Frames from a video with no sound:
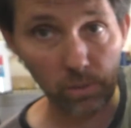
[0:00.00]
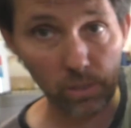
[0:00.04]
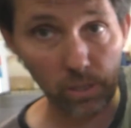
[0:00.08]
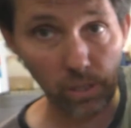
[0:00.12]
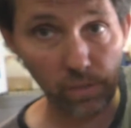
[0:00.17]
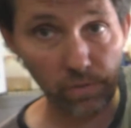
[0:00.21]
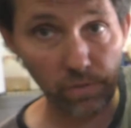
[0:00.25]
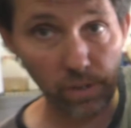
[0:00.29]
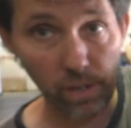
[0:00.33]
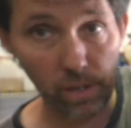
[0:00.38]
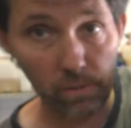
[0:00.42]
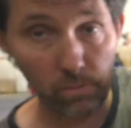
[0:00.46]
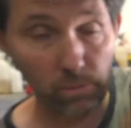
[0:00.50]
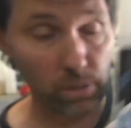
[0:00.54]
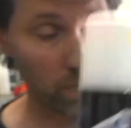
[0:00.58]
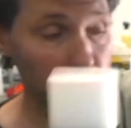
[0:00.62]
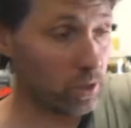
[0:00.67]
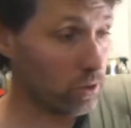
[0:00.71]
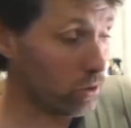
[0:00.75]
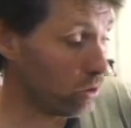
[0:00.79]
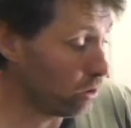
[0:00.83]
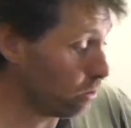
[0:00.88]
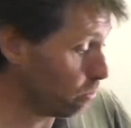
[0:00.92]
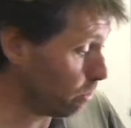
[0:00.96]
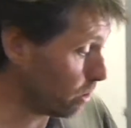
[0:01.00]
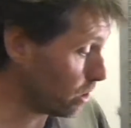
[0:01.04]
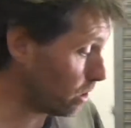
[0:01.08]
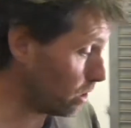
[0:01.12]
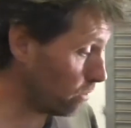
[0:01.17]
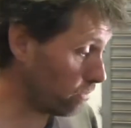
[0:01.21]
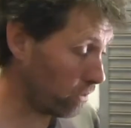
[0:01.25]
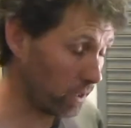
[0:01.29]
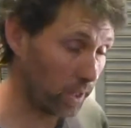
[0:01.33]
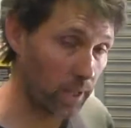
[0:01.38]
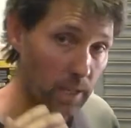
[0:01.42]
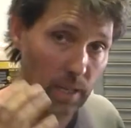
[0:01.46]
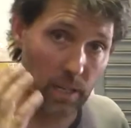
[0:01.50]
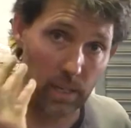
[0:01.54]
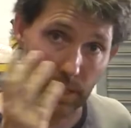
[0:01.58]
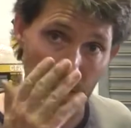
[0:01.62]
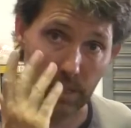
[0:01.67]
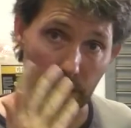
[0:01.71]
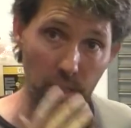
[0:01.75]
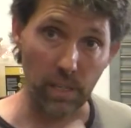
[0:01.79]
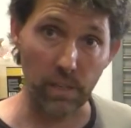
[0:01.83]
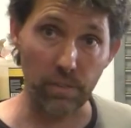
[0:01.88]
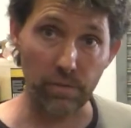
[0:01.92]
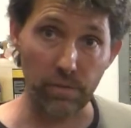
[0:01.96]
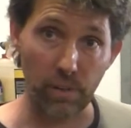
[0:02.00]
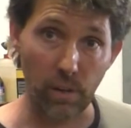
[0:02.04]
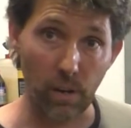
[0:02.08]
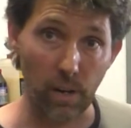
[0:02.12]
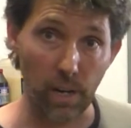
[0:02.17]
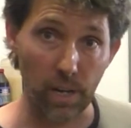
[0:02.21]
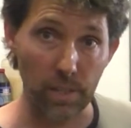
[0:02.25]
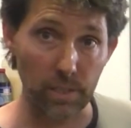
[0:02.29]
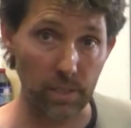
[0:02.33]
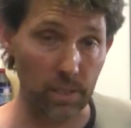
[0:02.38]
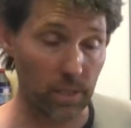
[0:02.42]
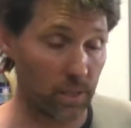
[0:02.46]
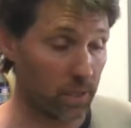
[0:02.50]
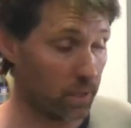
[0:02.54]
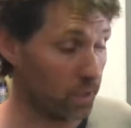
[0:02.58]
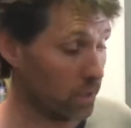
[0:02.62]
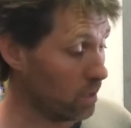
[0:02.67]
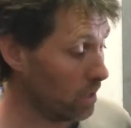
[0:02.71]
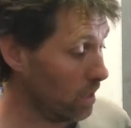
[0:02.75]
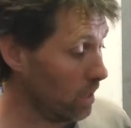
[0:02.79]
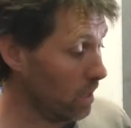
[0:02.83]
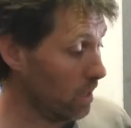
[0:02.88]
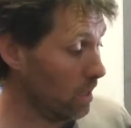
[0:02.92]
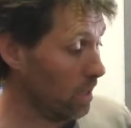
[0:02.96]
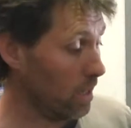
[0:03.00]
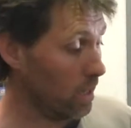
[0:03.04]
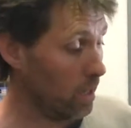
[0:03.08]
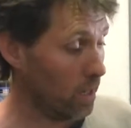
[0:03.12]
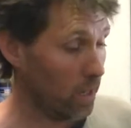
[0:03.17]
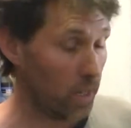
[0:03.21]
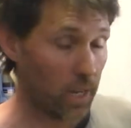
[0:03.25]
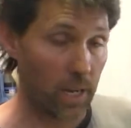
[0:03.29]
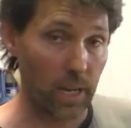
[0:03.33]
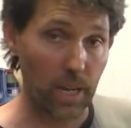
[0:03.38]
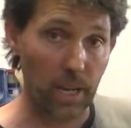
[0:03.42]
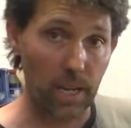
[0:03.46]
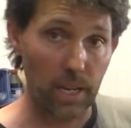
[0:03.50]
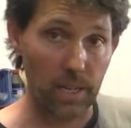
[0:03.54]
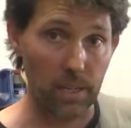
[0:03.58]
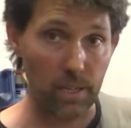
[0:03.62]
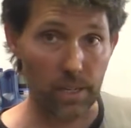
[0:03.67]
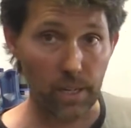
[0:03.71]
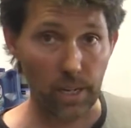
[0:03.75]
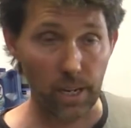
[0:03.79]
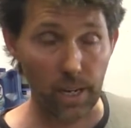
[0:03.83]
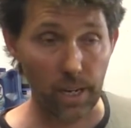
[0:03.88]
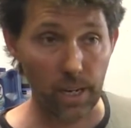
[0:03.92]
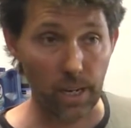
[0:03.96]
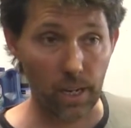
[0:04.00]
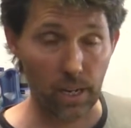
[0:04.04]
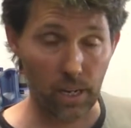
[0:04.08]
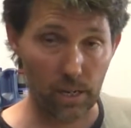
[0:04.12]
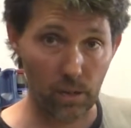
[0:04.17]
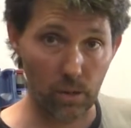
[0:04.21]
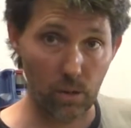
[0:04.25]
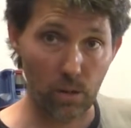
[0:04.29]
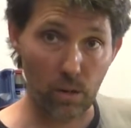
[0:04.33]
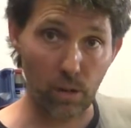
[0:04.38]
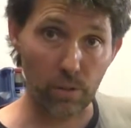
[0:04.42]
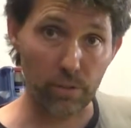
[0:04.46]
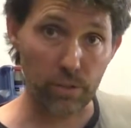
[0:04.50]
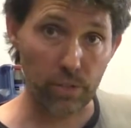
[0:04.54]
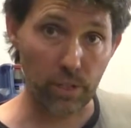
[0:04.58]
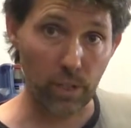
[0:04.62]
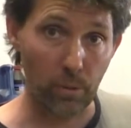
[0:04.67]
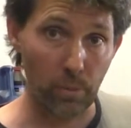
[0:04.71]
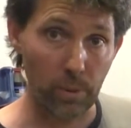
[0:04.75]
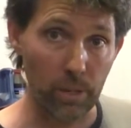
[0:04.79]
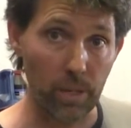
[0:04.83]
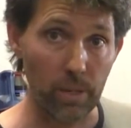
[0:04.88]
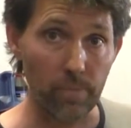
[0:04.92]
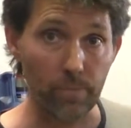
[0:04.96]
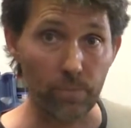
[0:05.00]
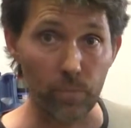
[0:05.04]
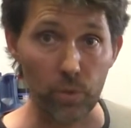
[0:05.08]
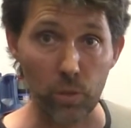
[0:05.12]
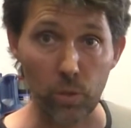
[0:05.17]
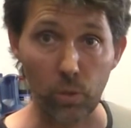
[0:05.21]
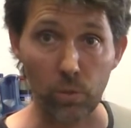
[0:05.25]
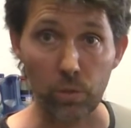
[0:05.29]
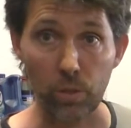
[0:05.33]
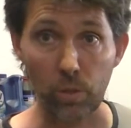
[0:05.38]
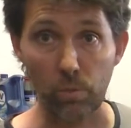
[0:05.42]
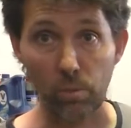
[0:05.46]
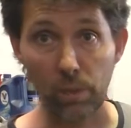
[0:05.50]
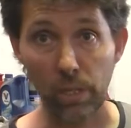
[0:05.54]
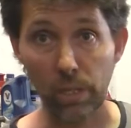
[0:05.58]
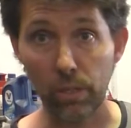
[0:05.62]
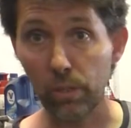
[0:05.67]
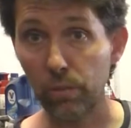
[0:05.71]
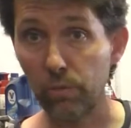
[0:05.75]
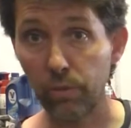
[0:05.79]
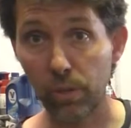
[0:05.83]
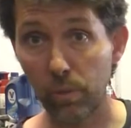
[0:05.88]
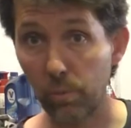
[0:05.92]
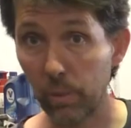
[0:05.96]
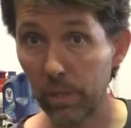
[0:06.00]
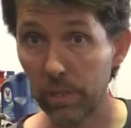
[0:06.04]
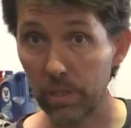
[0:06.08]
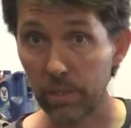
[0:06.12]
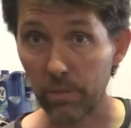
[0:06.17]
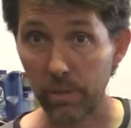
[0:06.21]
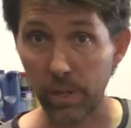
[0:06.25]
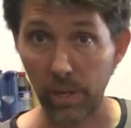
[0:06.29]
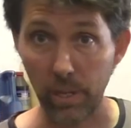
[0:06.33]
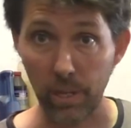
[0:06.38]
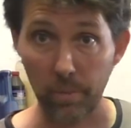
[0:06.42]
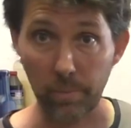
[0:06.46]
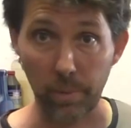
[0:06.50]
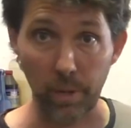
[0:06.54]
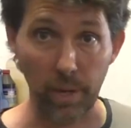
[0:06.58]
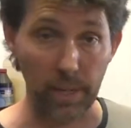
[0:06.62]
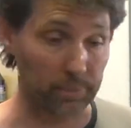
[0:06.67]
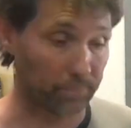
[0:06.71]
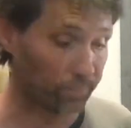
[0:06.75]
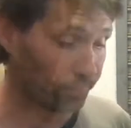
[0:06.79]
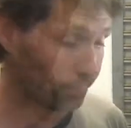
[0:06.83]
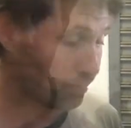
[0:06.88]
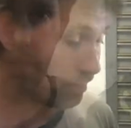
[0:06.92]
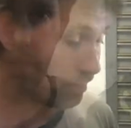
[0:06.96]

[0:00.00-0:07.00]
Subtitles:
which I found really good, which is for cleaning your visors and a little cloth to go with it. It's also really good for the windscreen on the bike.